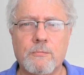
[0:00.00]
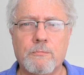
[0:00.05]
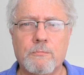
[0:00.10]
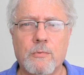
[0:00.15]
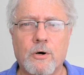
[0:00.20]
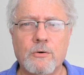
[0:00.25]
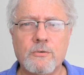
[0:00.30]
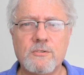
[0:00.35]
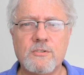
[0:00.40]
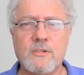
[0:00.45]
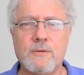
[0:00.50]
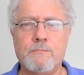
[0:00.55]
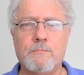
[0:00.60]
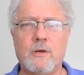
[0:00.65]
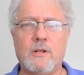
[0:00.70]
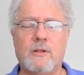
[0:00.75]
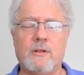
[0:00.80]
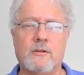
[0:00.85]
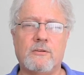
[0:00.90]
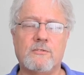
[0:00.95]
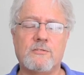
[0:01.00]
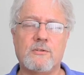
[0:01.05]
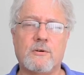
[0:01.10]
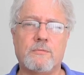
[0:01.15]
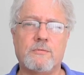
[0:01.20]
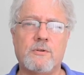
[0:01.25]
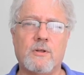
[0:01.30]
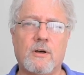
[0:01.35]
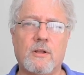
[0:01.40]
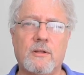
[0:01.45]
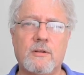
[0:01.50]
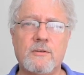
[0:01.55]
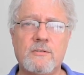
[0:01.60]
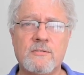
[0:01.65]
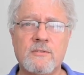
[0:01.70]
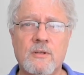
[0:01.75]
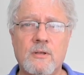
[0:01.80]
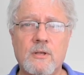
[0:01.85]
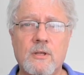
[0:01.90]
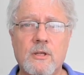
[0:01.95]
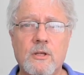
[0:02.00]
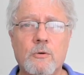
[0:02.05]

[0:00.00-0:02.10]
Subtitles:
multi-billions of dollars,